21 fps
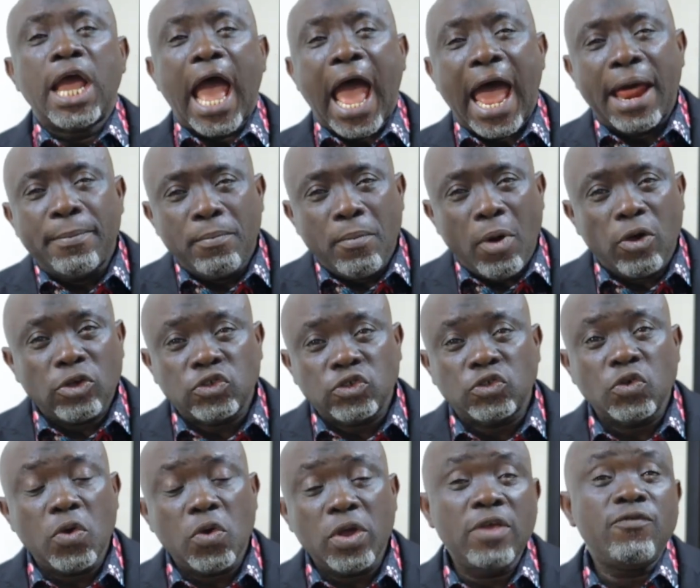And
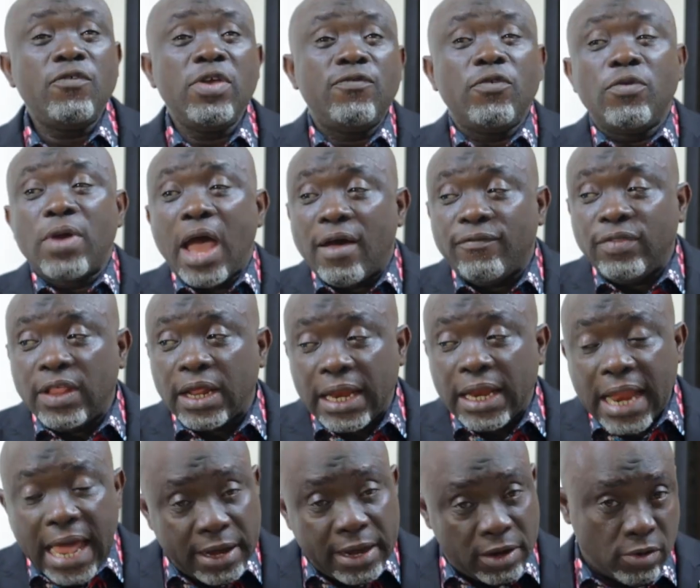also, even if you have the
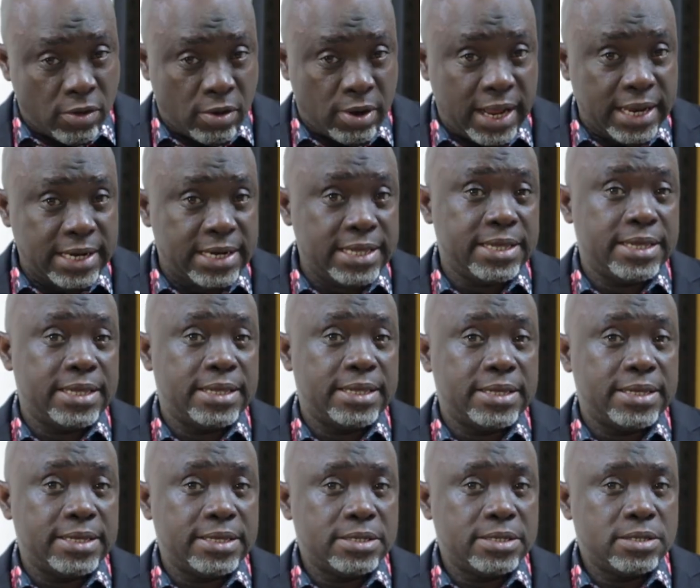land already,
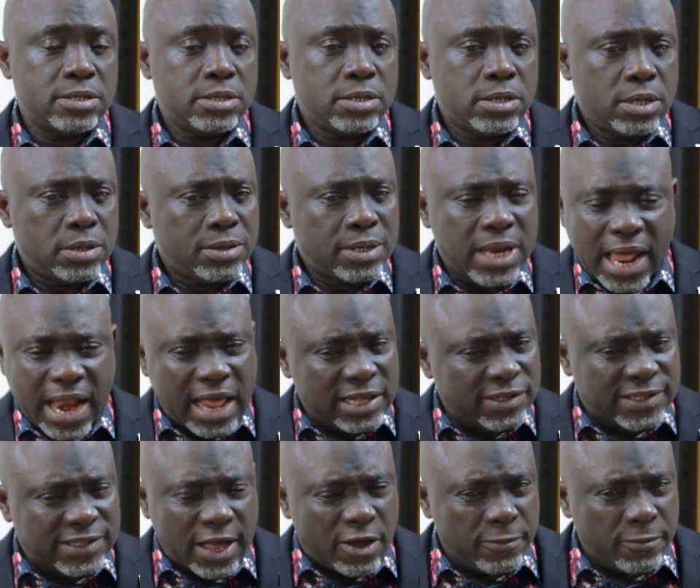there are
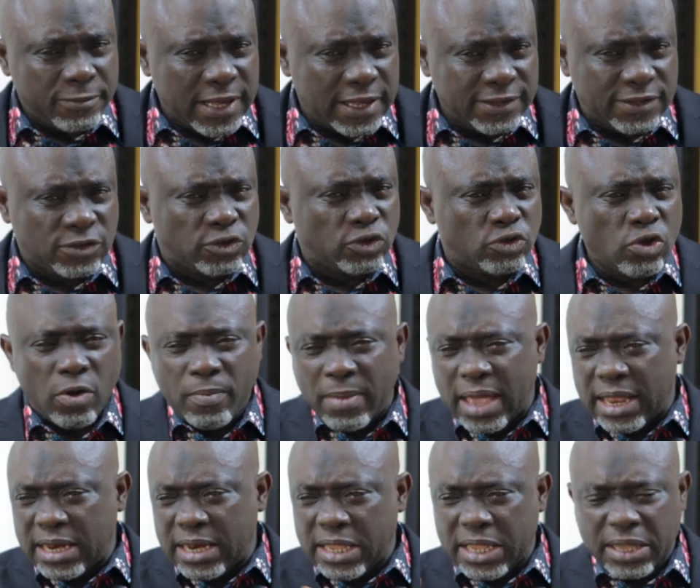circumstances, so
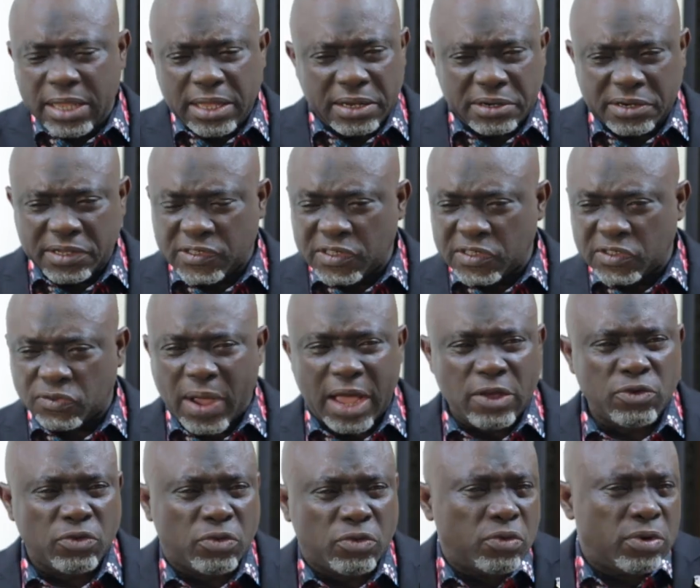many reasons
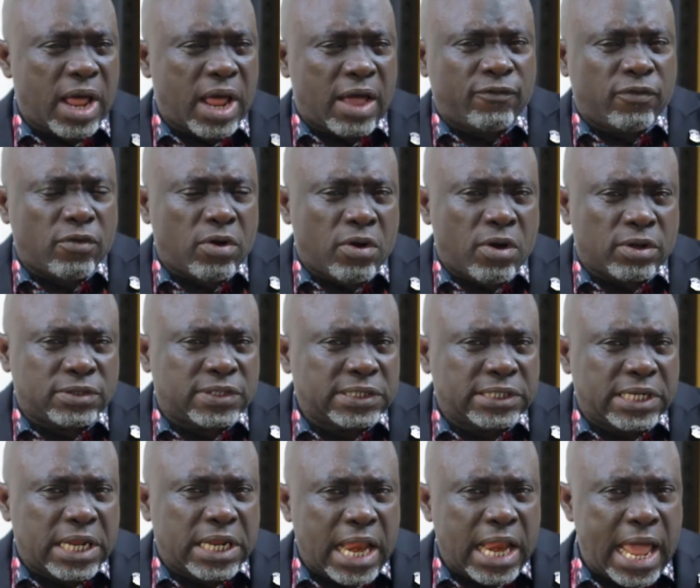why you could have
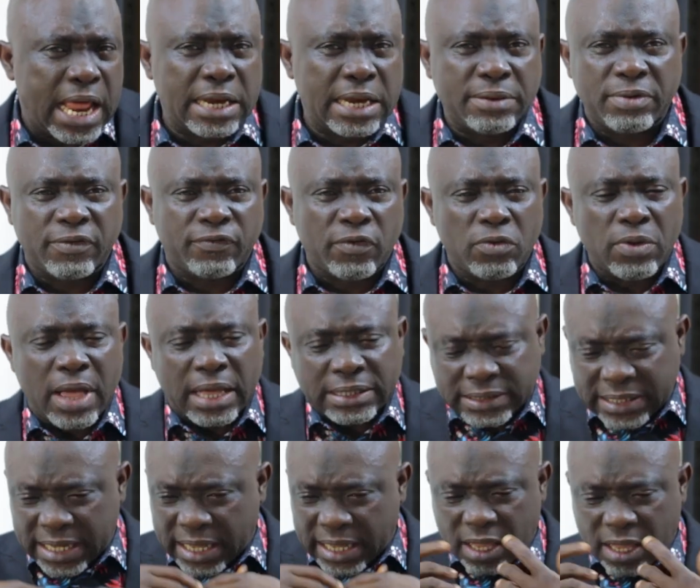gotten the land before you are
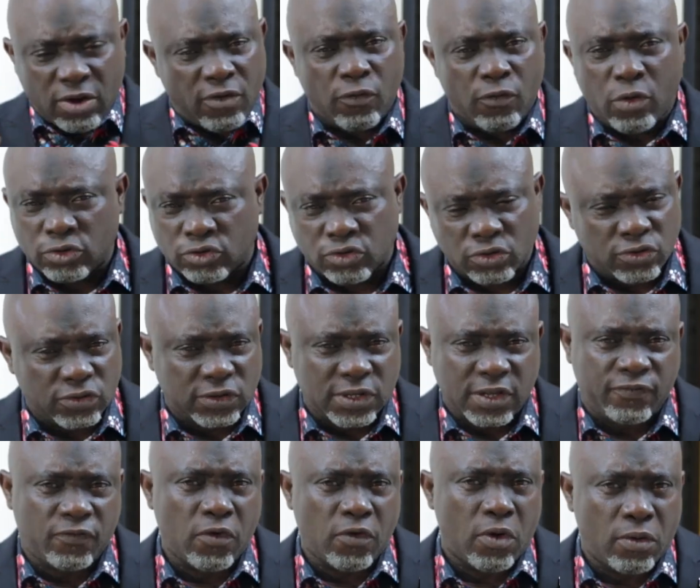thinking of what to use
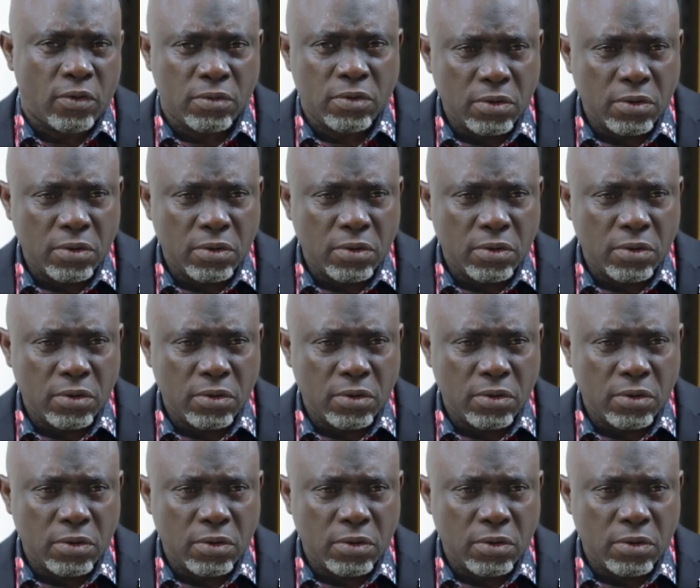it for.